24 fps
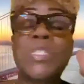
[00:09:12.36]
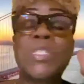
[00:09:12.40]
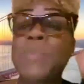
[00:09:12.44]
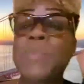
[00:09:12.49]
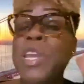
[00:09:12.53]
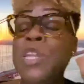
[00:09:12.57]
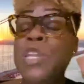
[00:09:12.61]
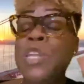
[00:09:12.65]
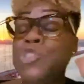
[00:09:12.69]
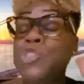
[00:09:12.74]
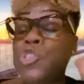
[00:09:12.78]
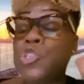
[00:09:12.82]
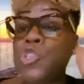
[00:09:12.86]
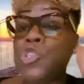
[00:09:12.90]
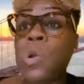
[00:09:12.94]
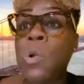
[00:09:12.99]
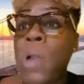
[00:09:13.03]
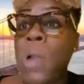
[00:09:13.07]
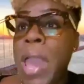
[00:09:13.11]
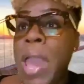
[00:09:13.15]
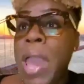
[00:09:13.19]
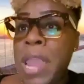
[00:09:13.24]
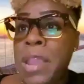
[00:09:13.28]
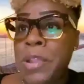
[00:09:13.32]
just being
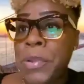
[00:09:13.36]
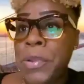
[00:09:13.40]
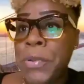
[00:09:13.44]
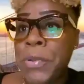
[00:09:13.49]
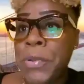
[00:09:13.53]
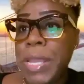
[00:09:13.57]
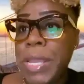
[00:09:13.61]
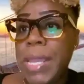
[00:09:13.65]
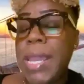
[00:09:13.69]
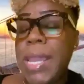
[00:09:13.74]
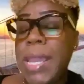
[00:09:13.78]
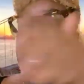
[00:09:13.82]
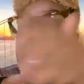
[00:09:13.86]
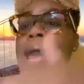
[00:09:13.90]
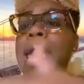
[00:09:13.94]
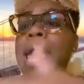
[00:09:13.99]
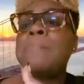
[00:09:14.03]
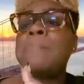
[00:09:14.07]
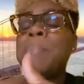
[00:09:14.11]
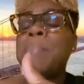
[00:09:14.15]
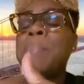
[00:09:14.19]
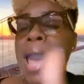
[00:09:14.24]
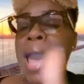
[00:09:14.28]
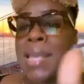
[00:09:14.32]
so angry
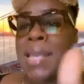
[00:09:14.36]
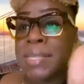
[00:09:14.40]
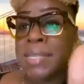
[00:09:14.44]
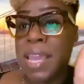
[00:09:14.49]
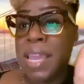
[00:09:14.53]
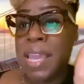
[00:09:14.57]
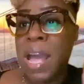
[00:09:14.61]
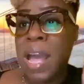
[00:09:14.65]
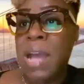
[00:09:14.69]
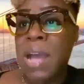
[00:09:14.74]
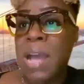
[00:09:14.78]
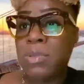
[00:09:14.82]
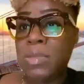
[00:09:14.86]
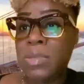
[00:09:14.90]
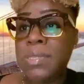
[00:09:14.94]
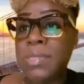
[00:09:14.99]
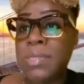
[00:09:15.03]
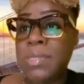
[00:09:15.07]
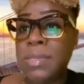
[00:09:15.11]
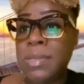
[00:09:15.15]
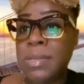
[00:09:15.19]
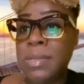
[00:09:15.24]
and passing out.